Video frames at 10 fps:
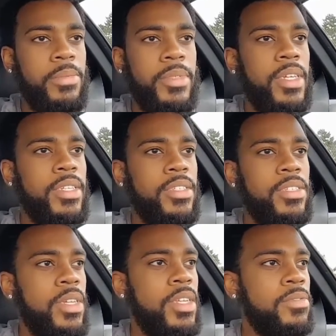It
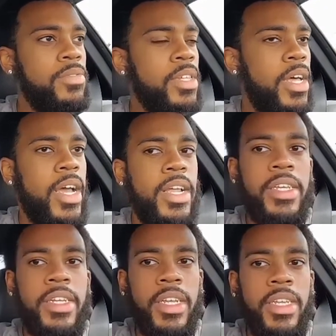didn't feel like I needed
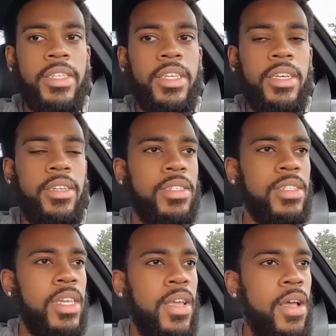
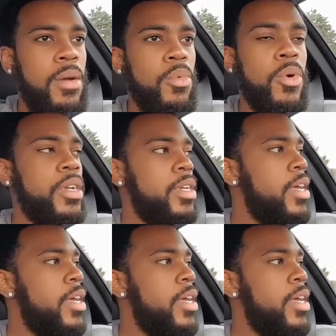anything more than that.